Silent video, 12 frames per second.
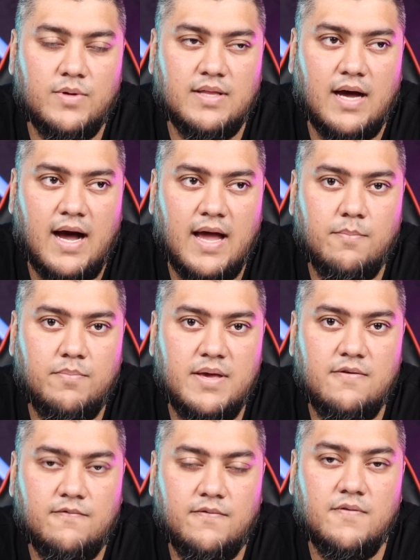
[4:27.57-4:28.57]
with
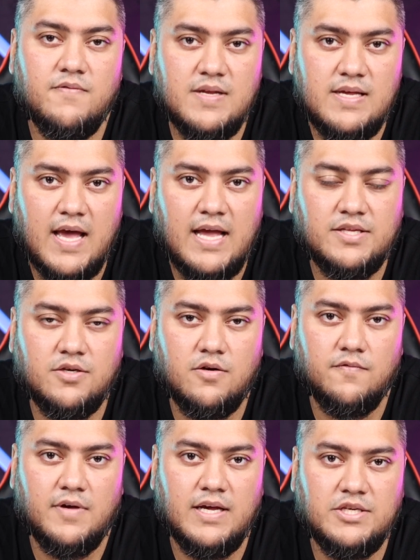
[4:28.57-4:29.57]
IP58
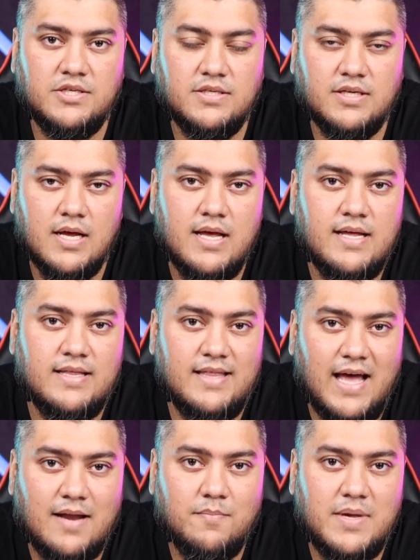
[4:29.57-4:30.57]
certifications.
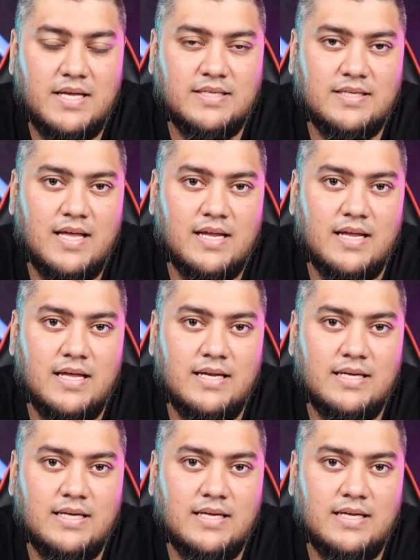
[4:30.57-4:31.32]
That means that it